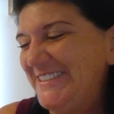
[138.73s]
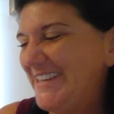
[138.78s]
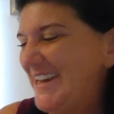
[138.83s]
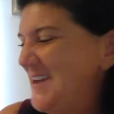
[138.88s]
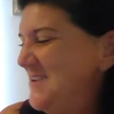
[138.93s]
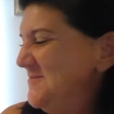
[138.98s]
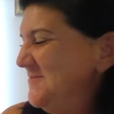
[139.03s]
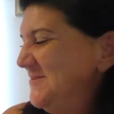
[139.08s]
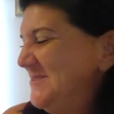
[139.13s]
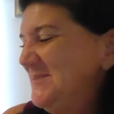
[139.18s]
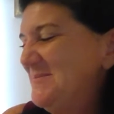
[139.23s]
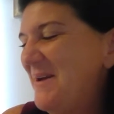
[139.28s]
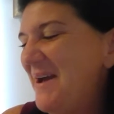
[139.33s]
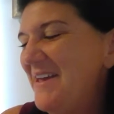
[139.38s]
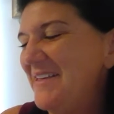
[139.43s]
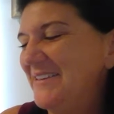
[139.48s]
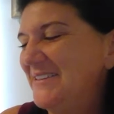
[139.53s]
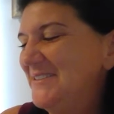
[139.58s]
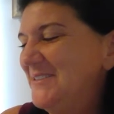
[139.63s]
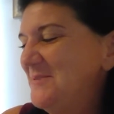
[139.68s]
I'm
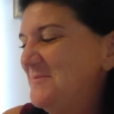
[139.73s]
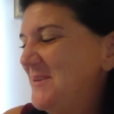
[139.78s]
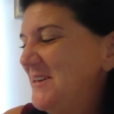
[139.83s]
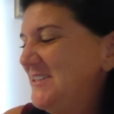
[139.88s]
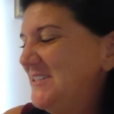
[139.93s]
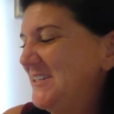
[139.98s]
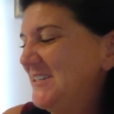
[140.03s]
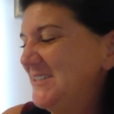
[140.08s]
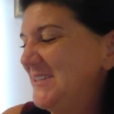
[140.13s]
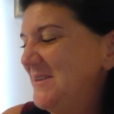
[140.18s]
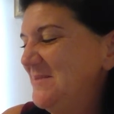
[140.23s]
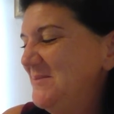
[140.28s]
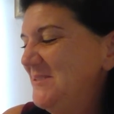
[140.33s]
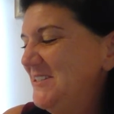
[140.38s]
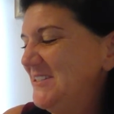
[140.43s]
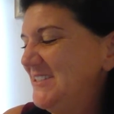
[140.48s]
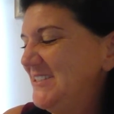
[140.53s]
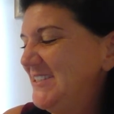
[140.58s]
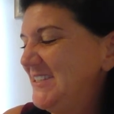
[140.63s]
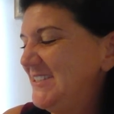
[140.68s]
smiling so much because I'm
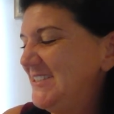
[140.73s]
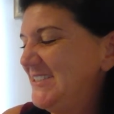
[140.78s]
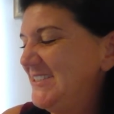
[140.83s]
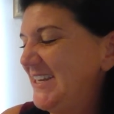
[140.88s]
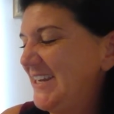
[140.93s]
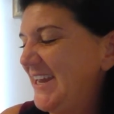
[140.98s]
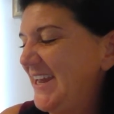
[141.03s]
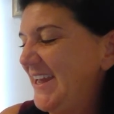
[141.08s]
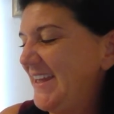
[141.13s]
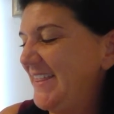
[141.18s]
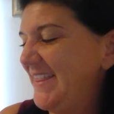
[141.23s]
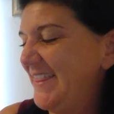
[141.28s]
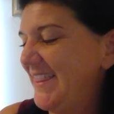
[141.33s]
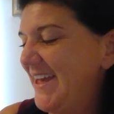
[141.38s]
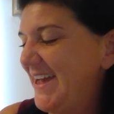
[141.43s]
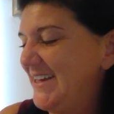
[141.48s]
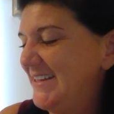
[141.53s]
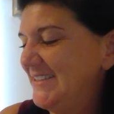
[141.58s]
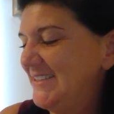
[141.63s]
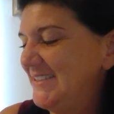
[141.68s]
just singing
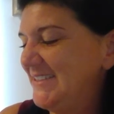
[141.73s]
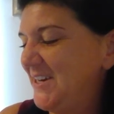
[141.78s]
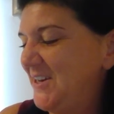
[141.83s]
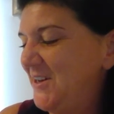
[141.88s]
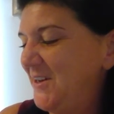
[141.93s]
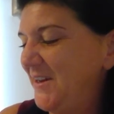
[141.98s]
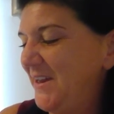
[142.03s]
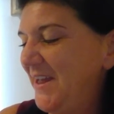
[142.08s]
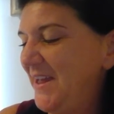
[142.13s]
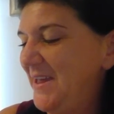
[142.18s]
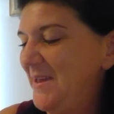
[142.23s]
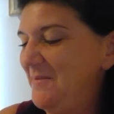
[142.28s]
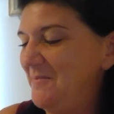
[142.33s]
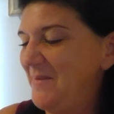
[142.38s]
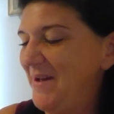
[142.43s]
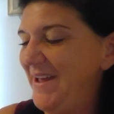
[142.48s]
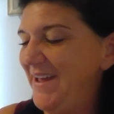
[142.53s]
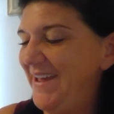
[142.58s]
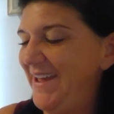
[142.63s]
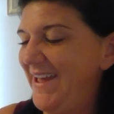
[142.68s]
that song in
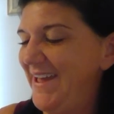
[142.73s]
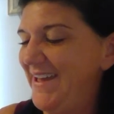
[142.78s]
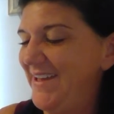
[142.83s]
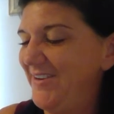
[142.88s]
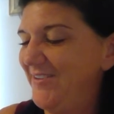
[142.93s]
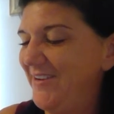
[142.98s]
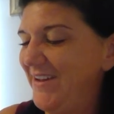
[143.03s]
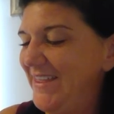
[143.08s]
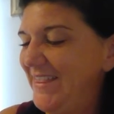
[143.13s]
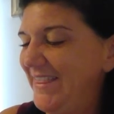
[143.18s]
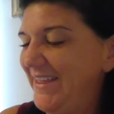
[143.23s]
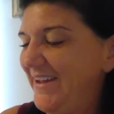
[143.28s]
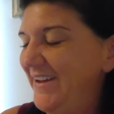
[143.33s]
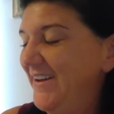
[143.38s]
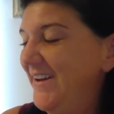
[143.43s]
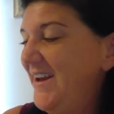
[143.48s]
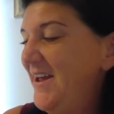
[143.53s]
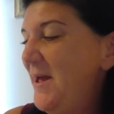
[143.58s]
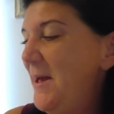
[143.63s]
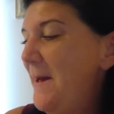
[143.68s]
my head right
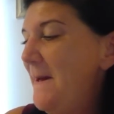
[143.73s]
there.